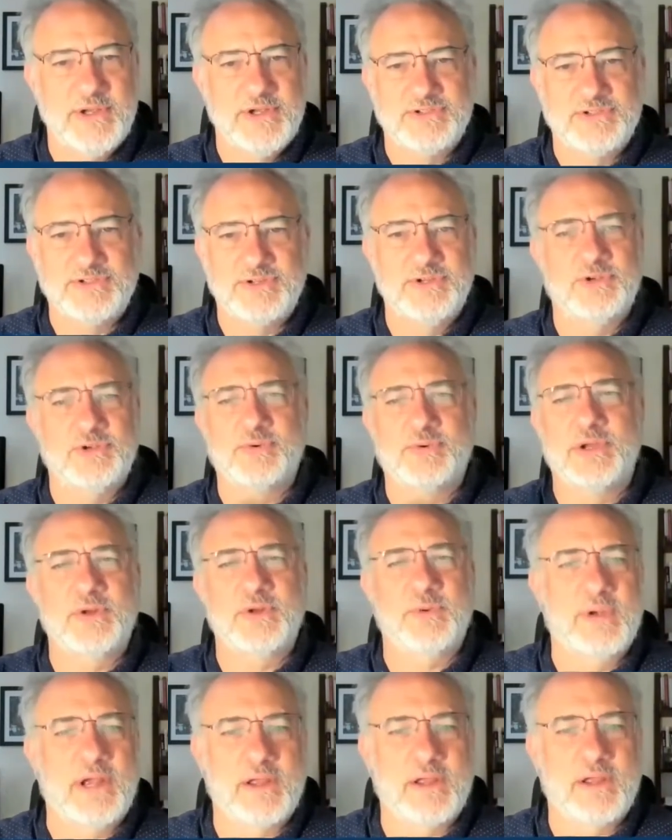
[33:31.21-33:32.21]
So you create
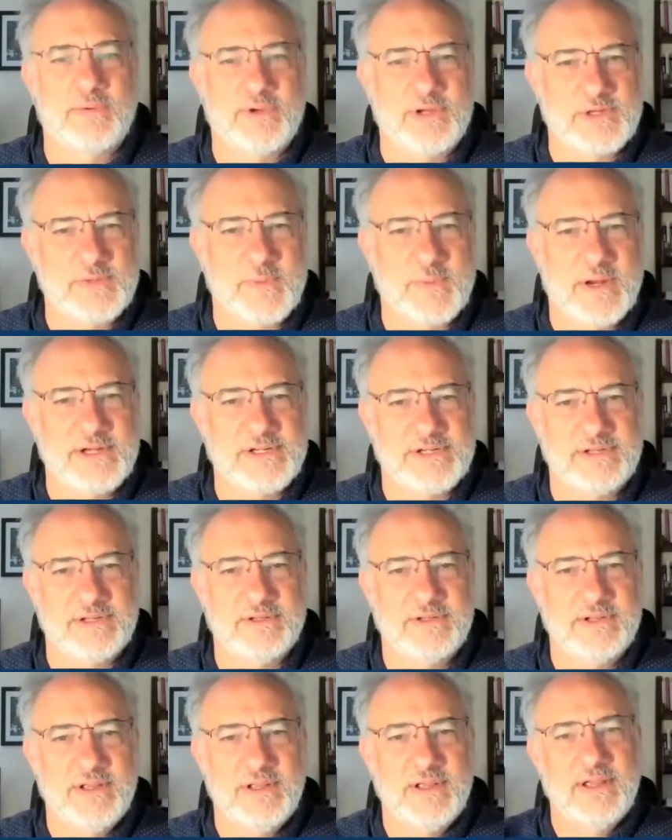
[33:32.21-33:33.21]
a regular expression
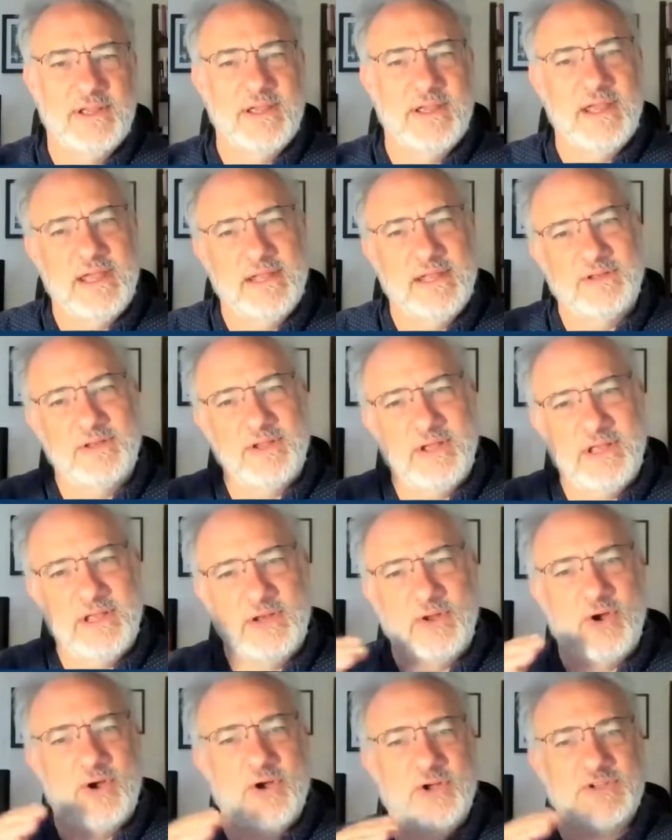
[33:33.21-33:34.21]
and, and
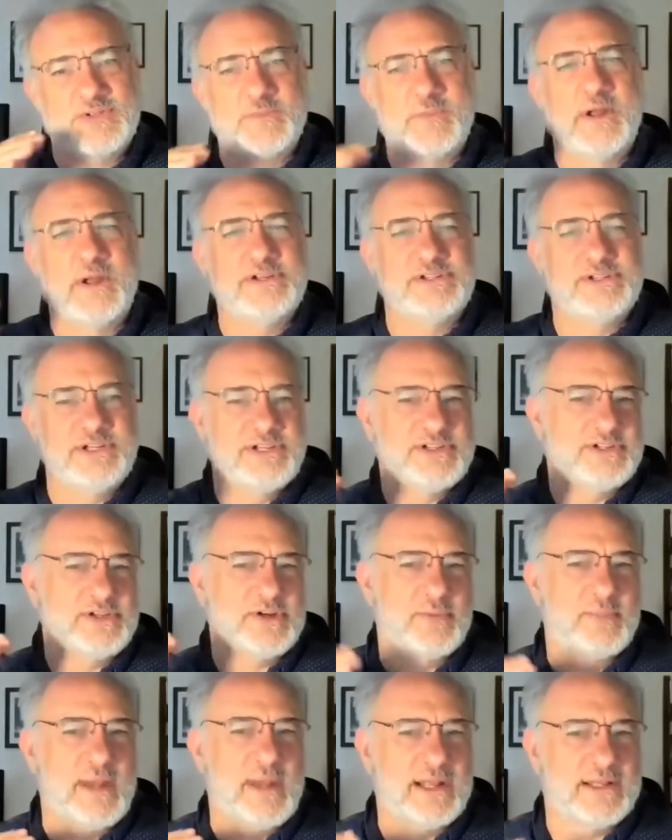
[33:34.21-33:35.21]
all spreadsheets that are
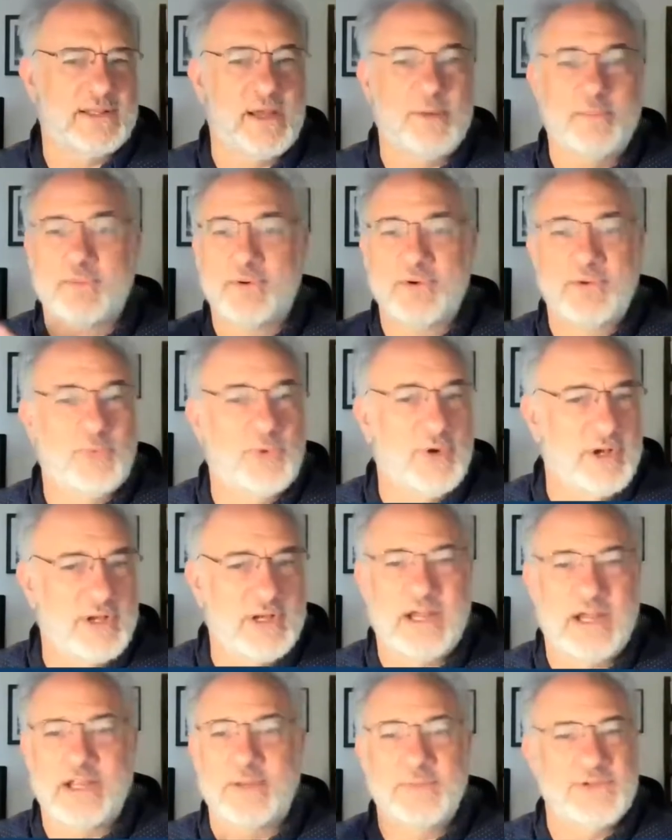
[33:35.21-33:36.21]
backed up or Word
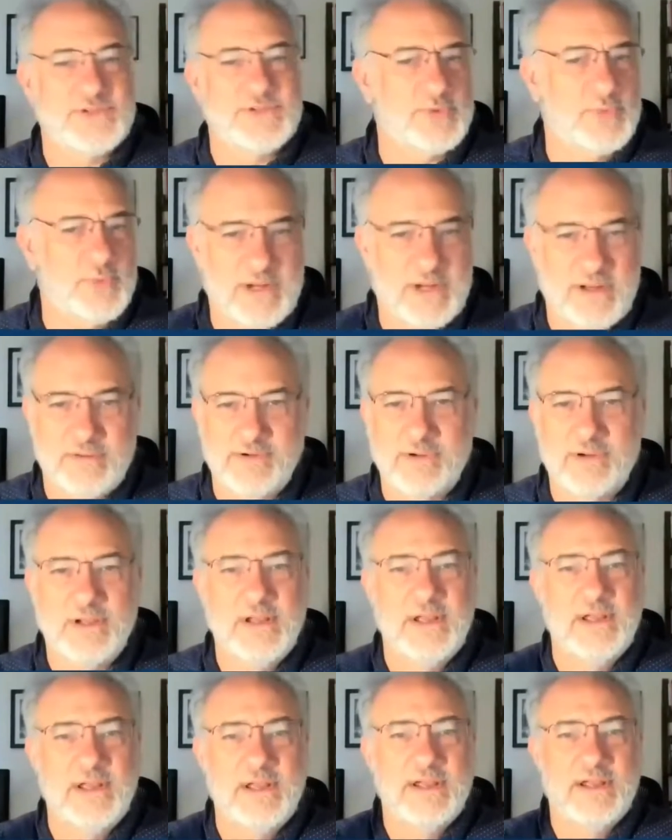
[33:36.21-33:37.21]
documents or whatever
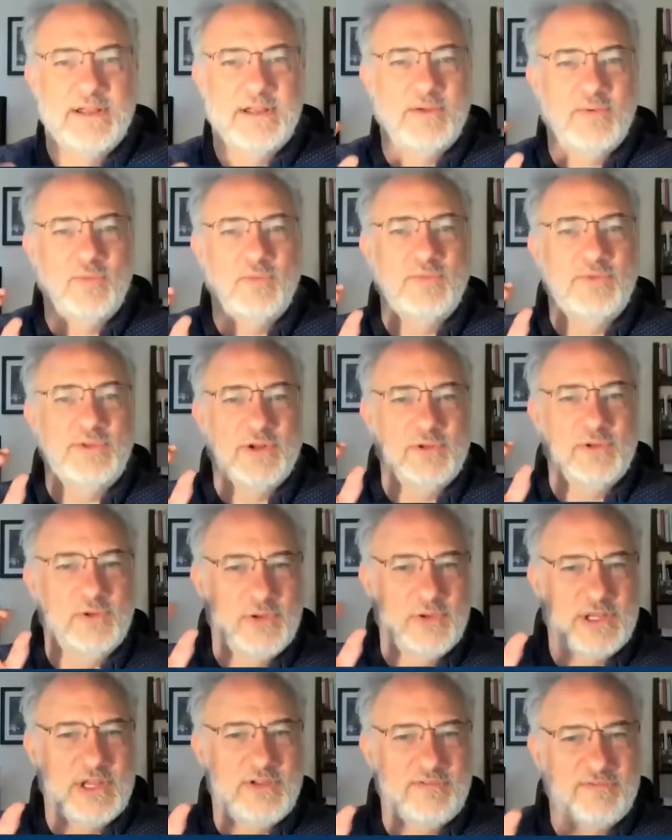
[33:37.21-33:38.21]
they're
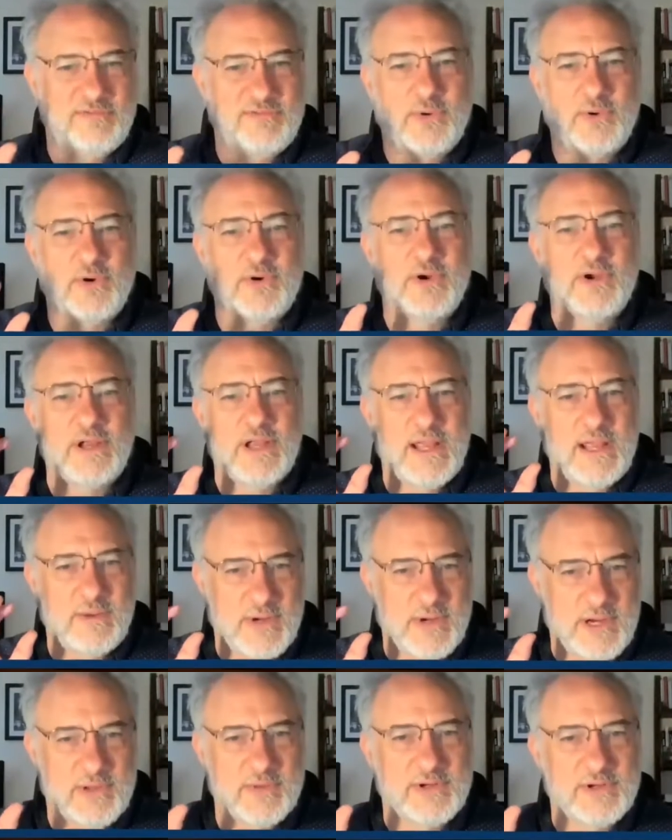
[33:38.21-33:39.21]
looking for a
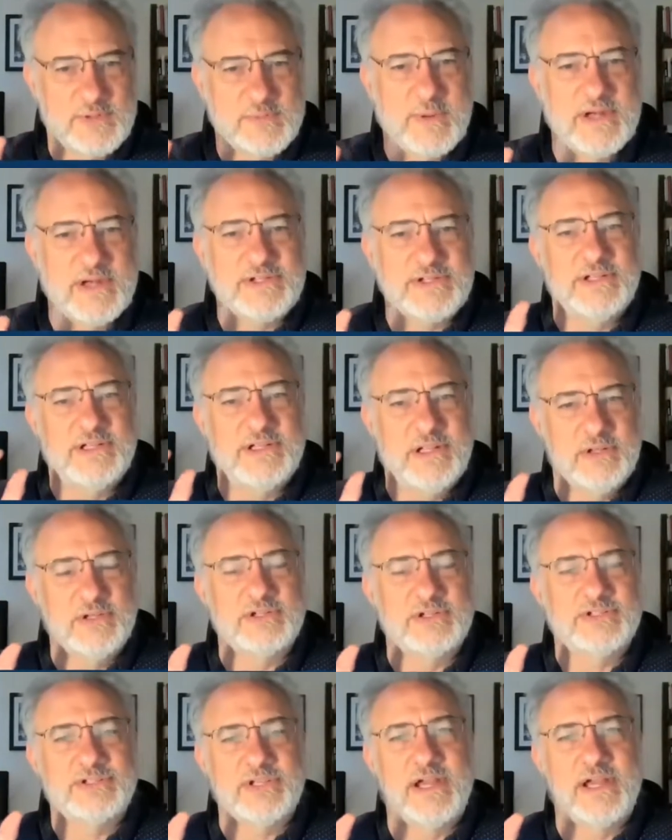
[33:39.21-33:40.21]
regular expression that
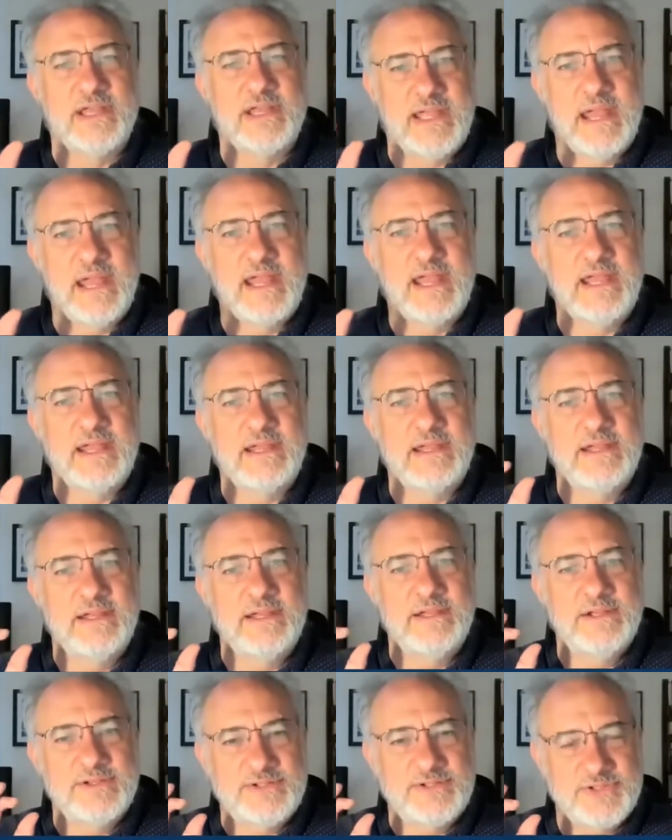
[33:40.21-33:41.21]
looks like a
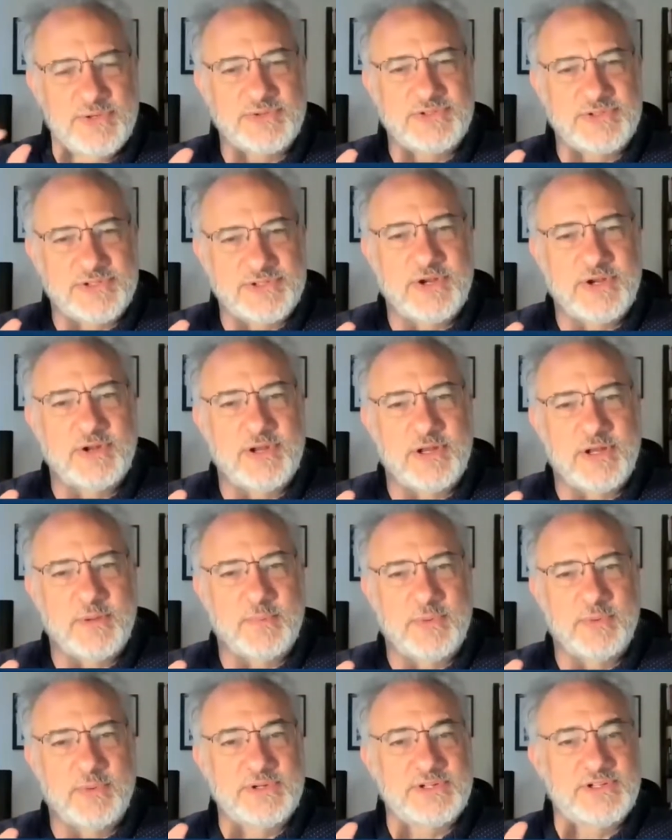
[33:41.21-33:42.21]
social security
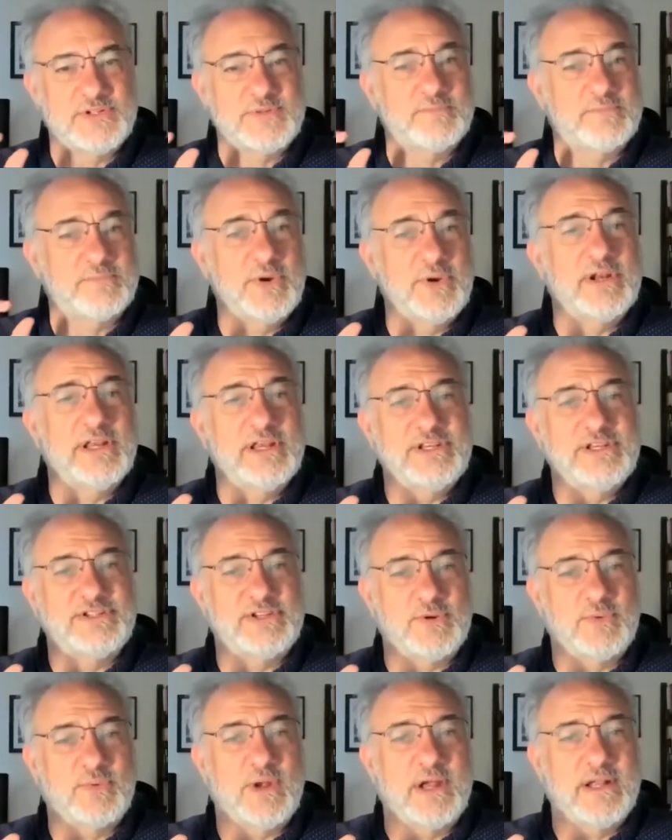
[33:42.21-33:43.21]
number, which is pretty easy
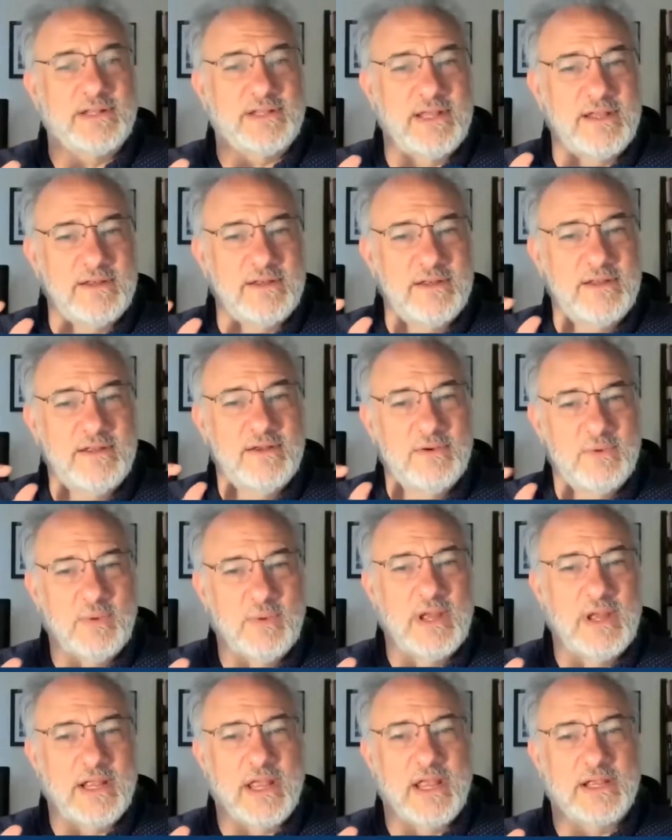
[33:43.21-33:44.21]
to write that
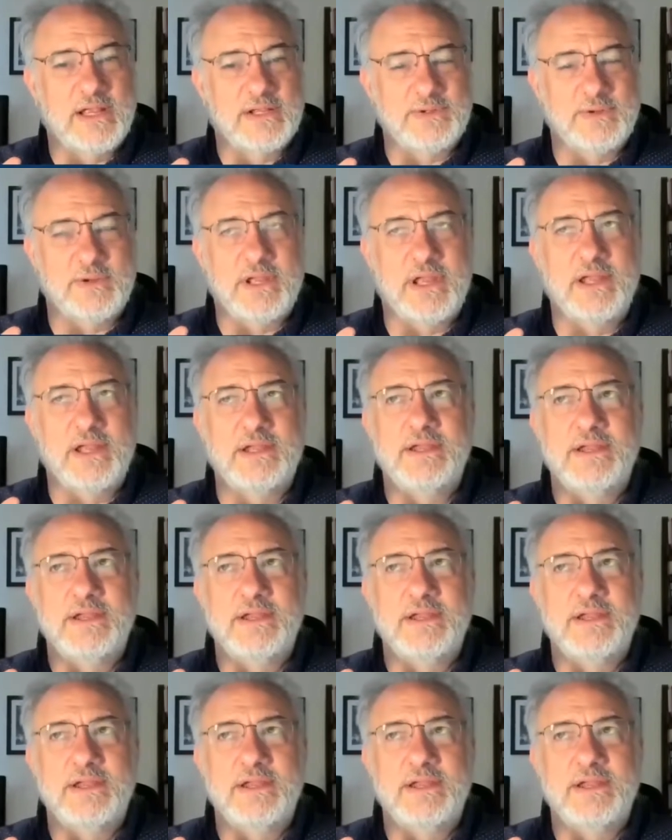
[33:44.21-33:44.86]
regex. Okay.